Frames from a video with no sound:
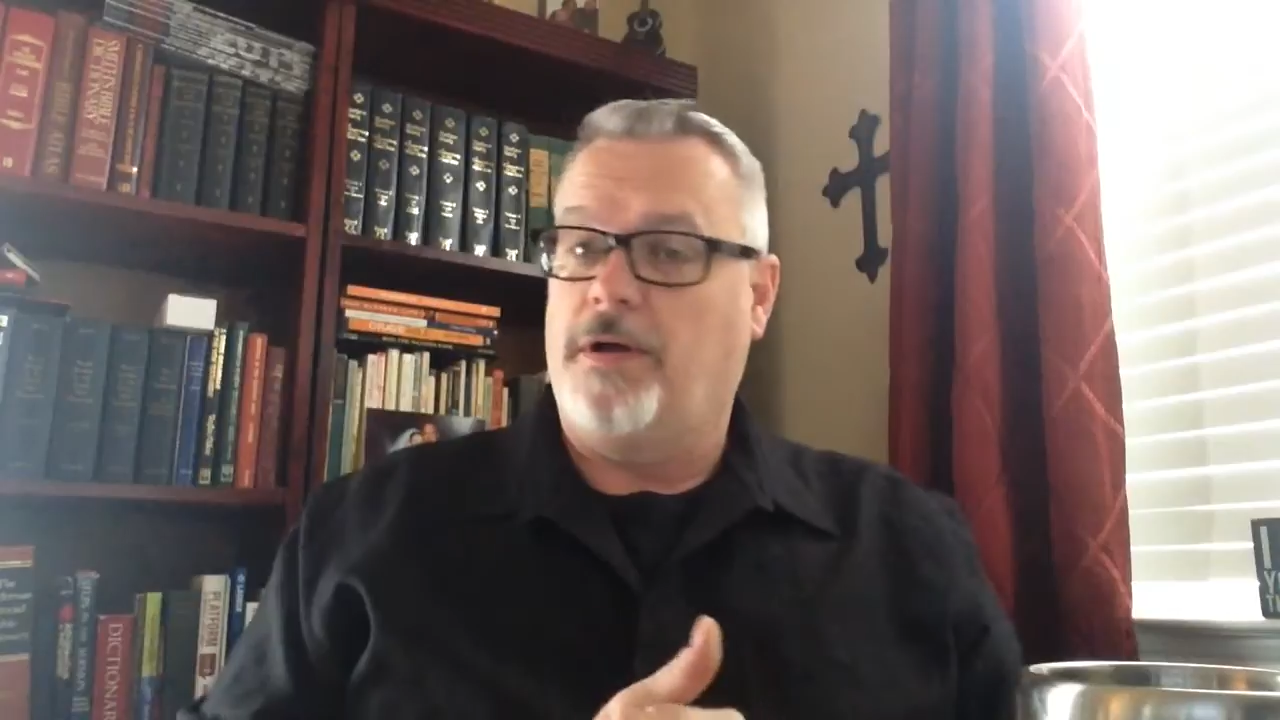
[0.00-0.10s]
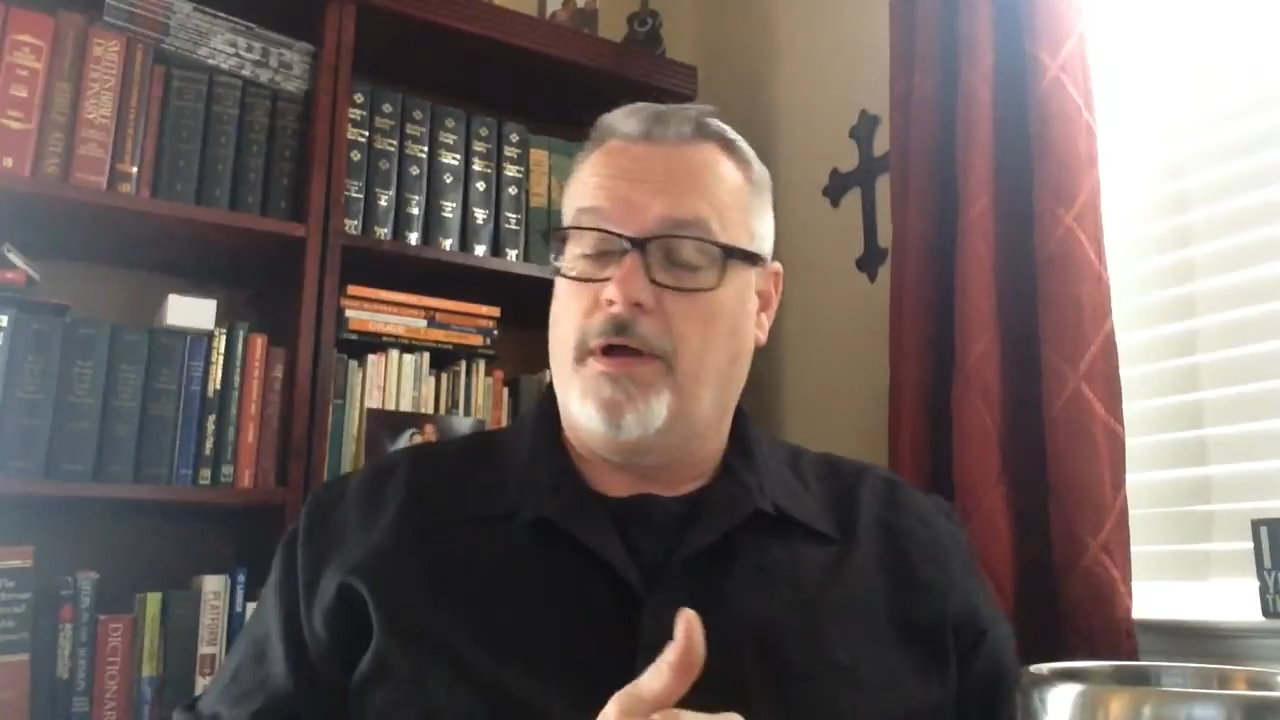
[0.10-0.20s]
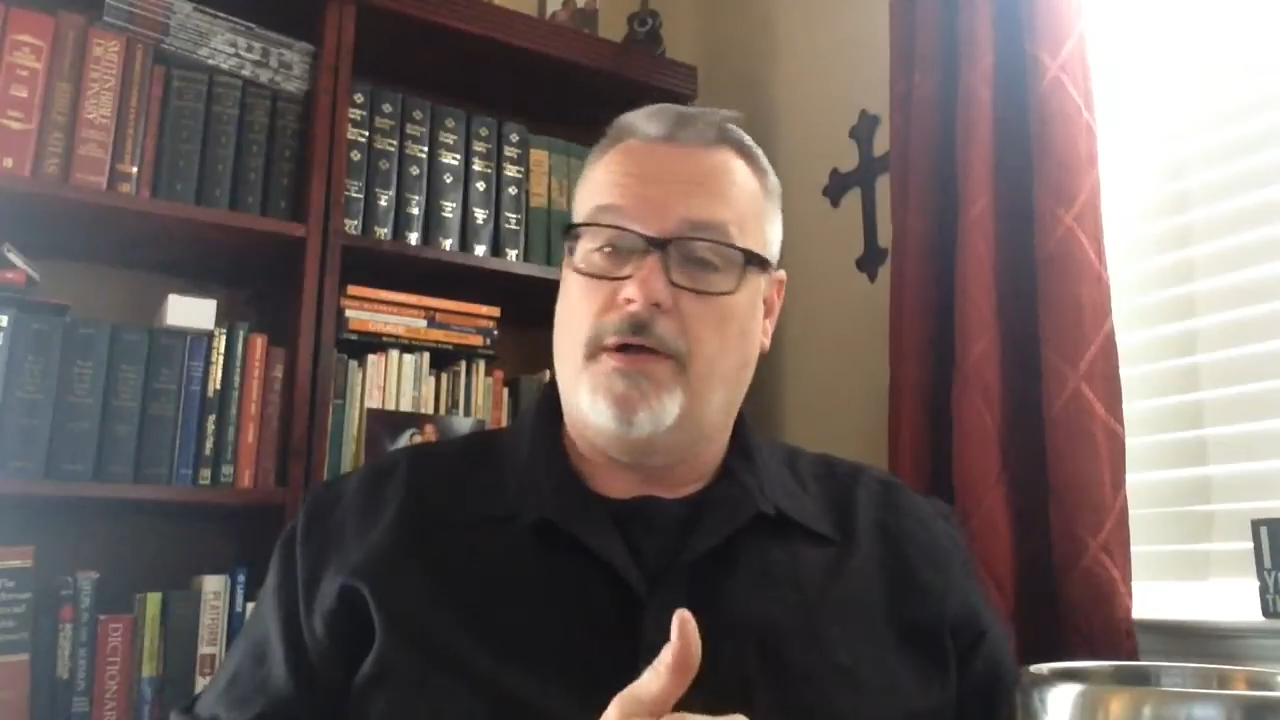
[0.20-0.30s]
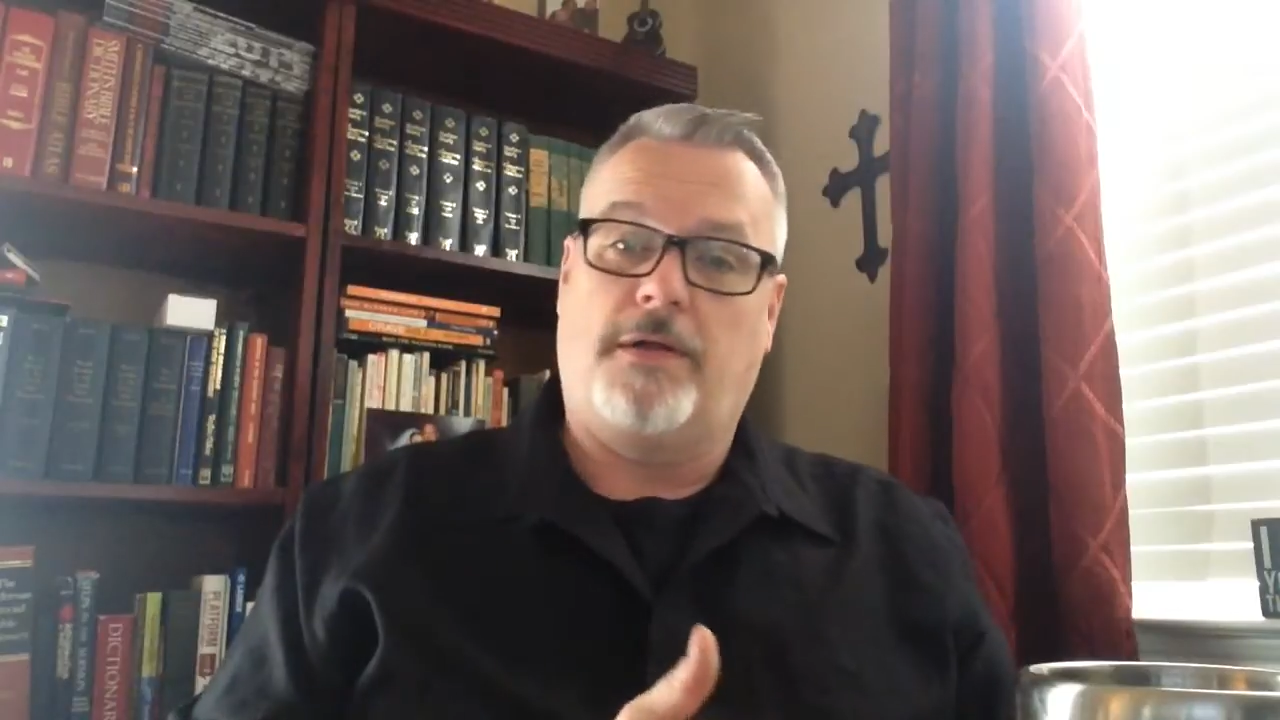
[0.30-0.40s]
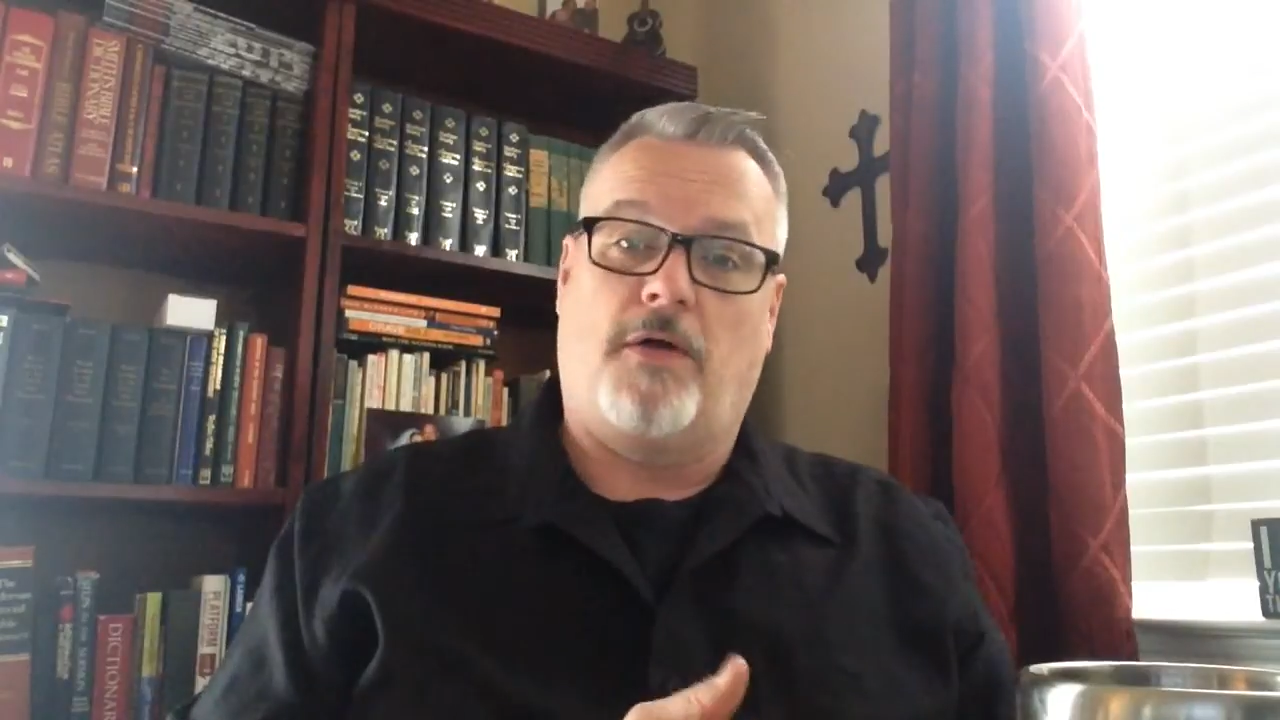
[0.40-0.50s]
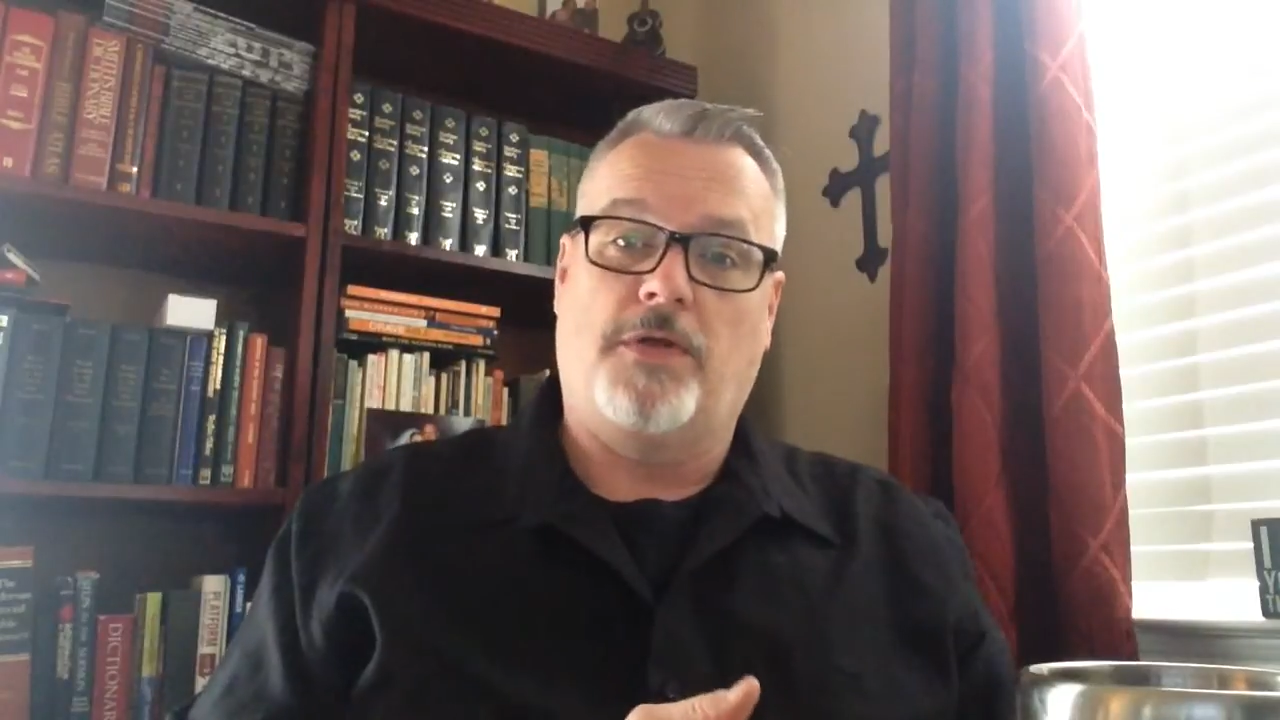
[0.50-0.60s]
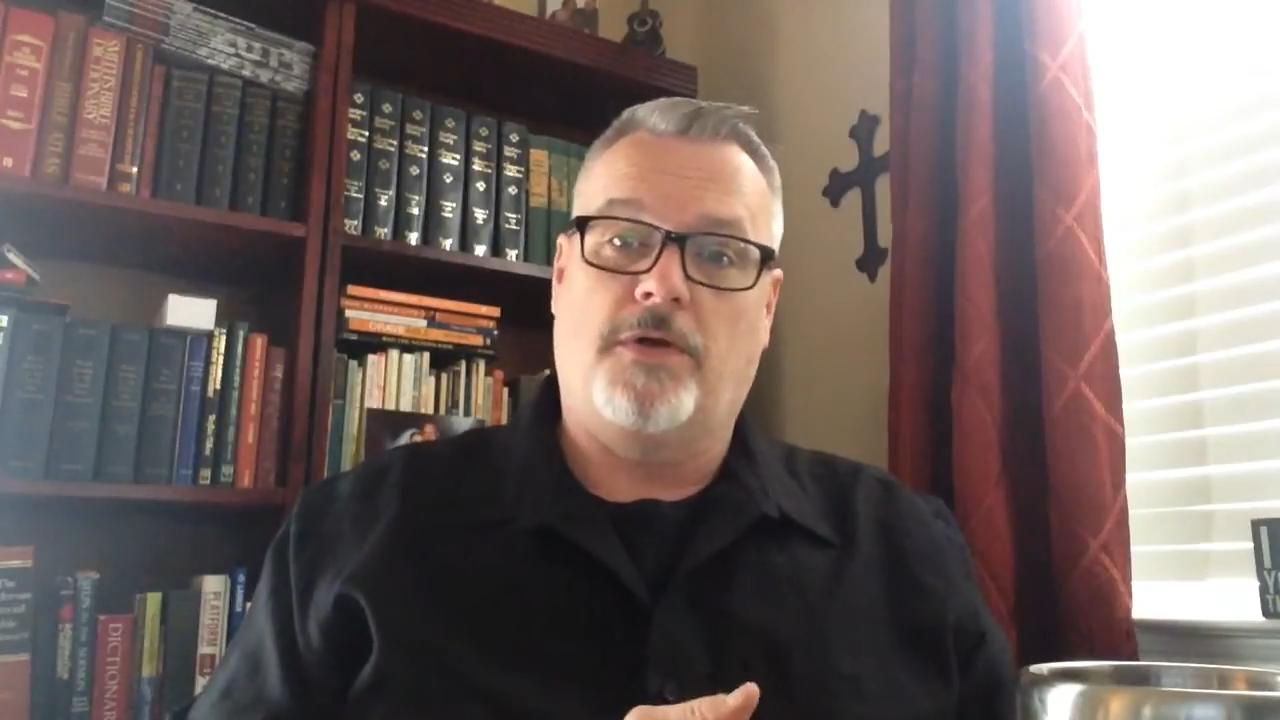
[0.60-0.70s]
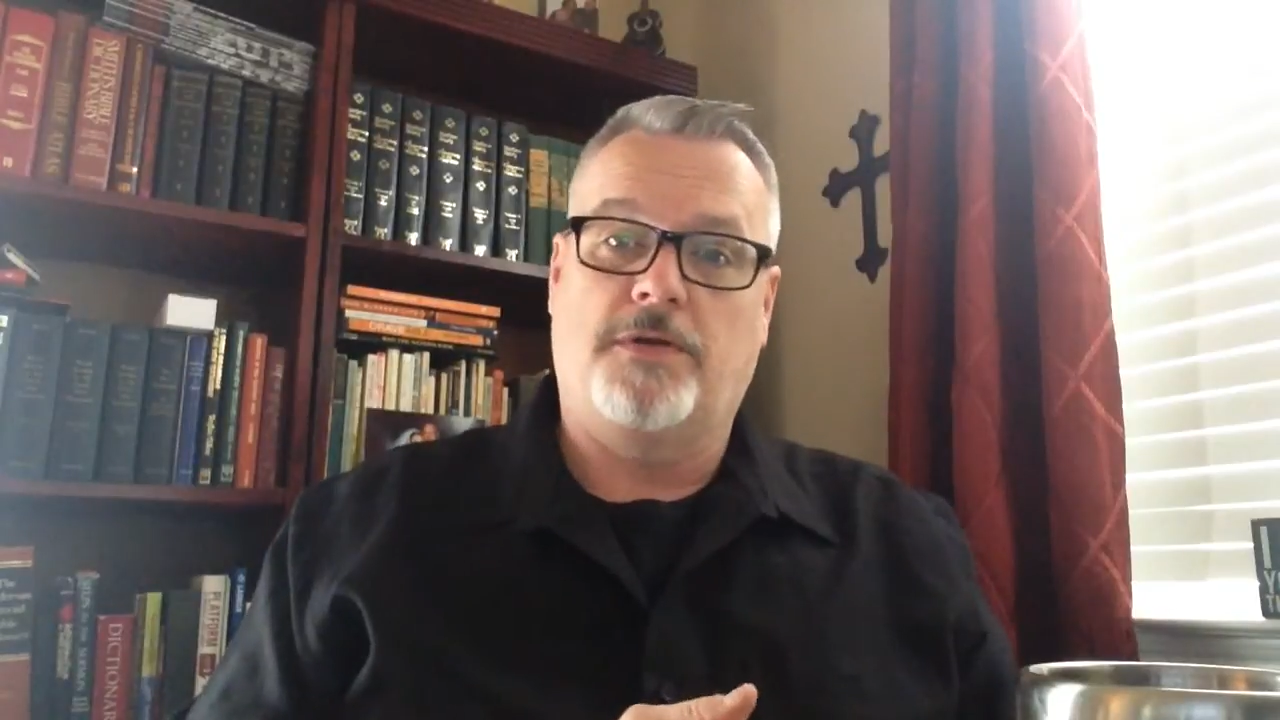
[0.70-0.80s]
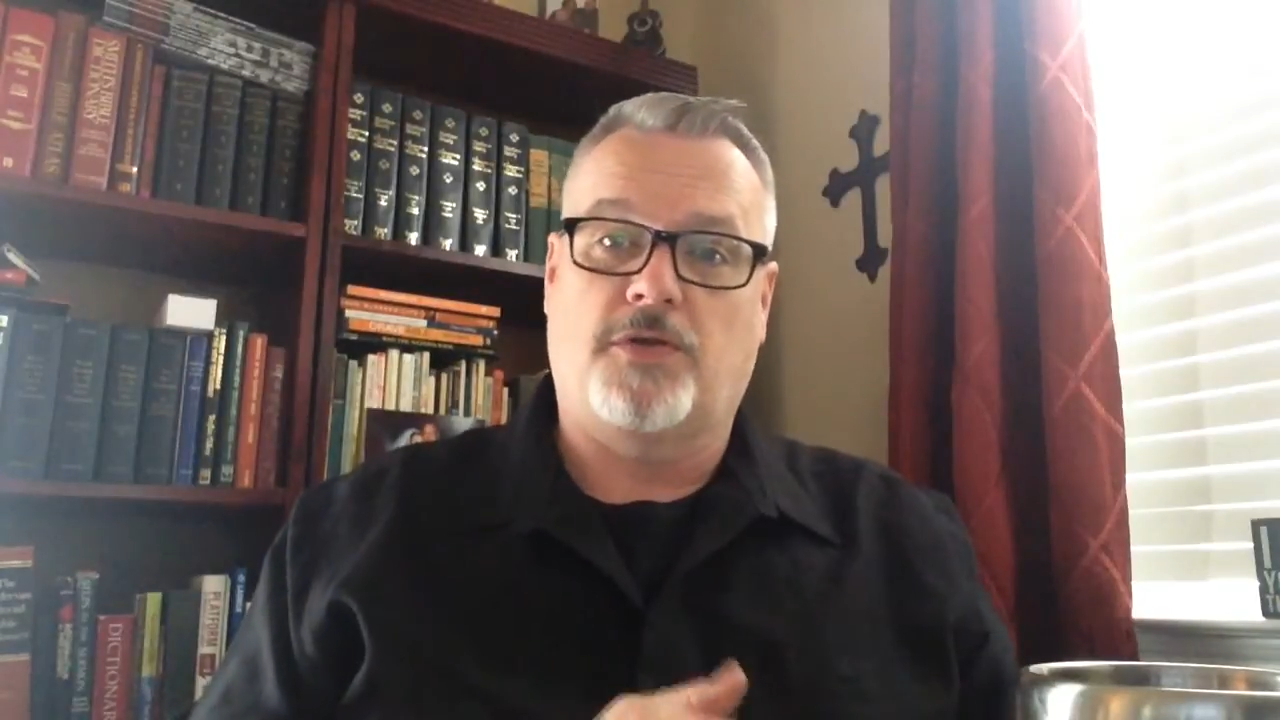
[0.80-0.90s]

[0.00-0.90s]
on the